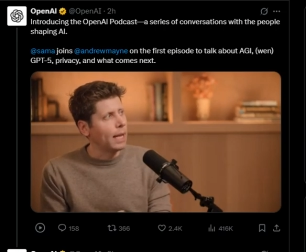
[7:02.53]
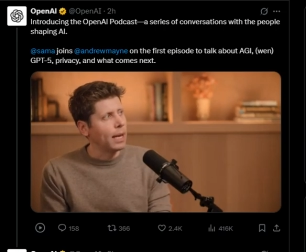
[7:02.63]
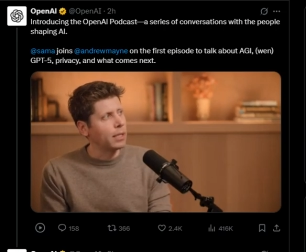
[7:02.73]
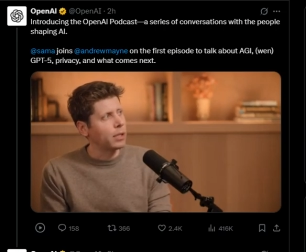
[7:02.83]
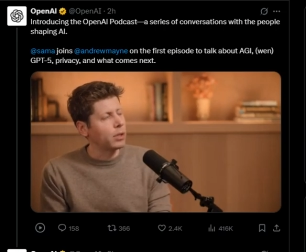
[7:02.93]

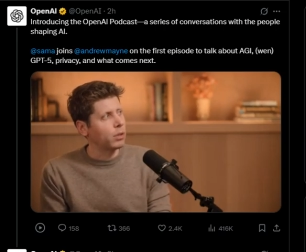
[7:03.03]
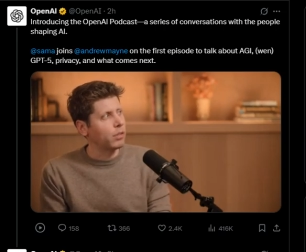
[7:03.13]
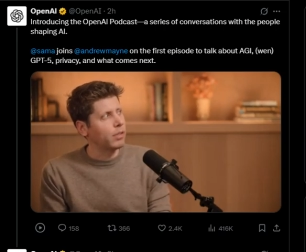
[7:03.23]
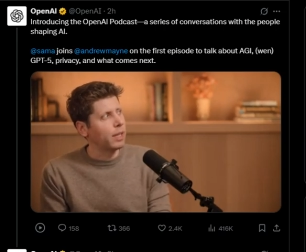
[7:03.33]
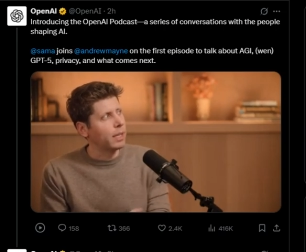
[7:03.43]
that is a sort
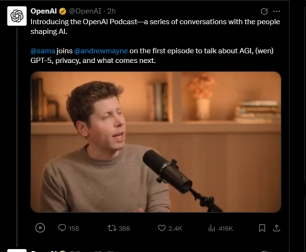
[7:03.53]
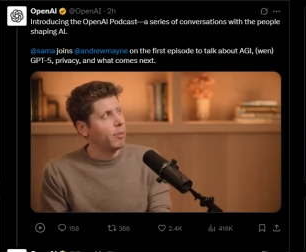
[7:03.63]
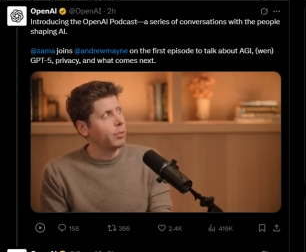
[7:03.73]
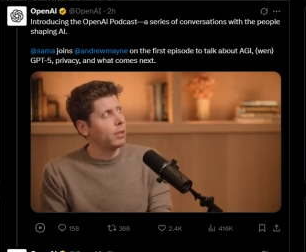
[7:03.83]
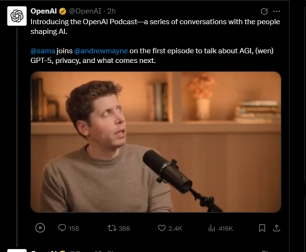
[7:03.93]
of
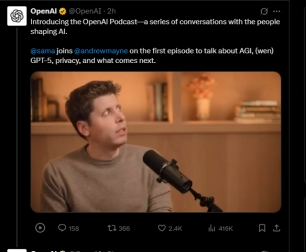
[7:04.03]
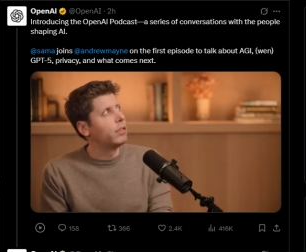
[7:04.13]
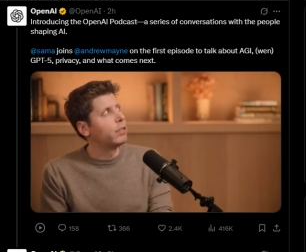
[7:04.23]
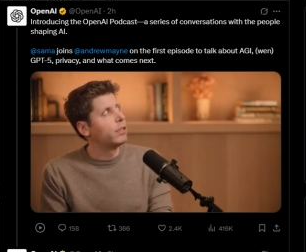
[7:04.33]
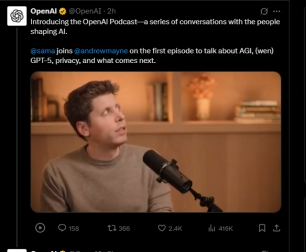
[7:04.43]
example
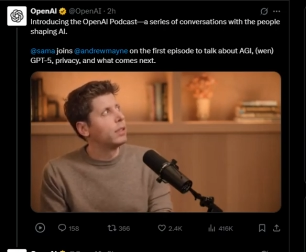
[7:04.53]
of,